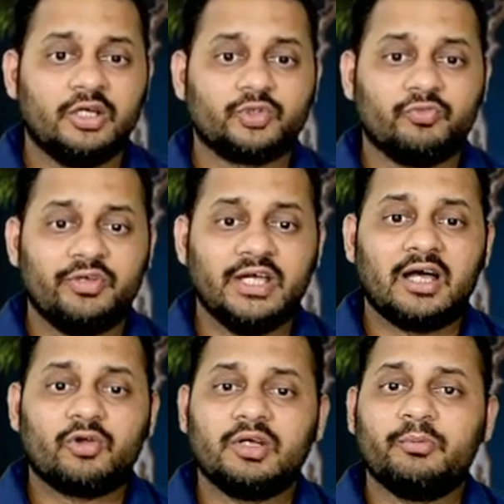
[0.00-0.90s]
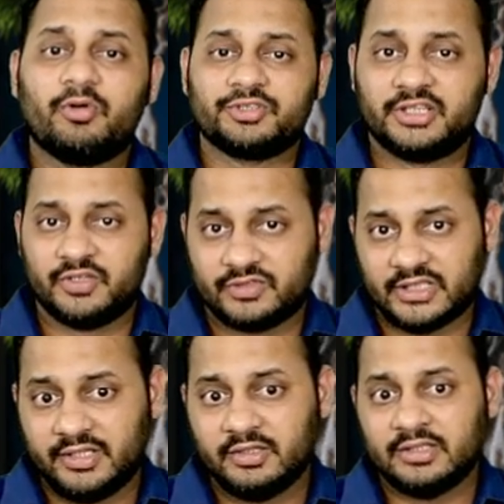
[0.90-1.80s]
So we are on a positive
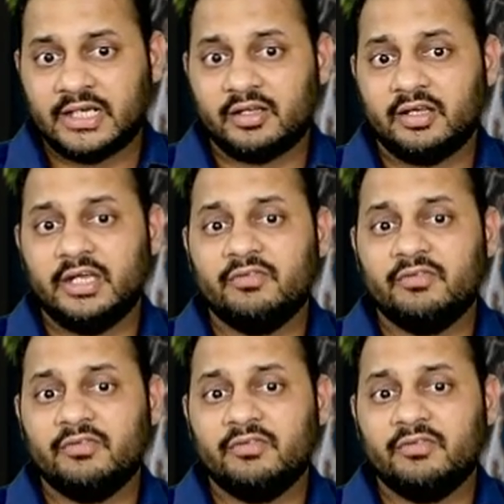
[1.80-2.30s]
side that